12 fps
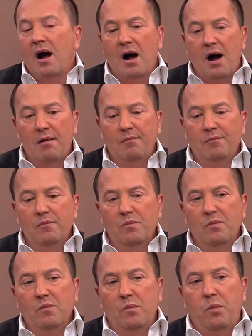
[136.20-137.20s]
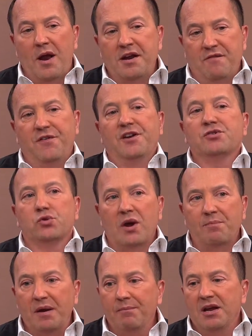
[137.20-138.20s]
When he finished
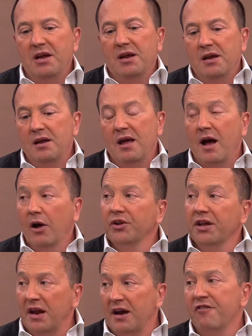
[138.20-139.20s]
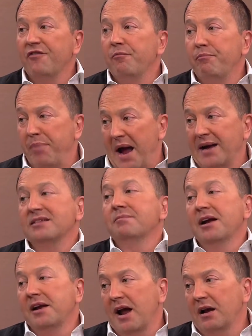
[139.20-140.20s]
raping me, he held a knife back
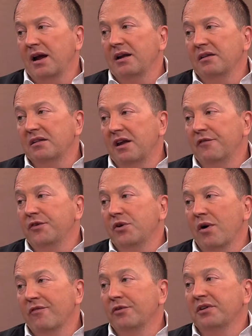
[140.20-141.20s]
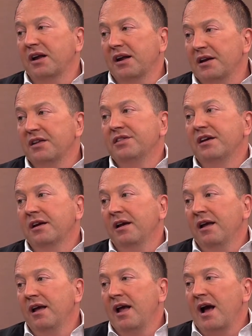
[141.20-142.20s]
to my neck, and he said, if you ever say anything,
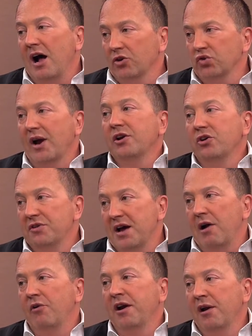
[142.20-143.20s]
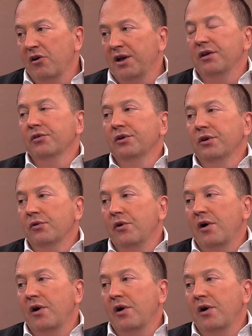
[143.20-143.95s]
I'll track you down and I'll kill you.